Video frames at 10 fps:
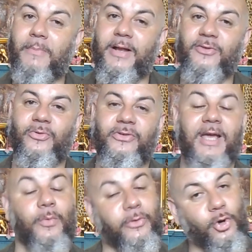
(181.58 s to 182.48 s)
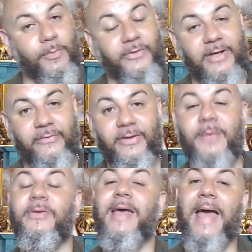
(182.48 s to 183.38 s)
Mondays once again with Omar Zac
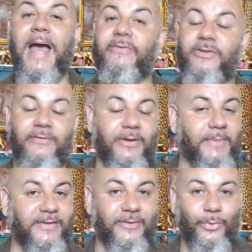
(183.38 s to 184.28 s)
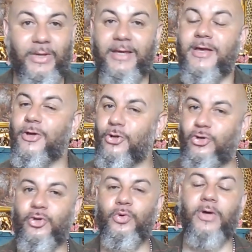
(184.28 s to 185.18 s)
Phillips. Have yourself an amazing week.
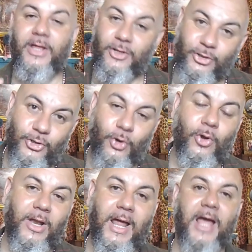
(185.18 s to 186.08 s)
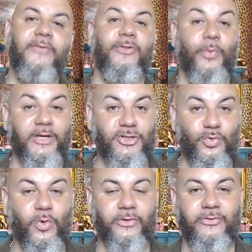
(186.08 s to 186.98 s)
Do your life the way you
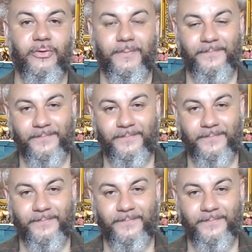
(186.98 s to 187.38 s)
want to.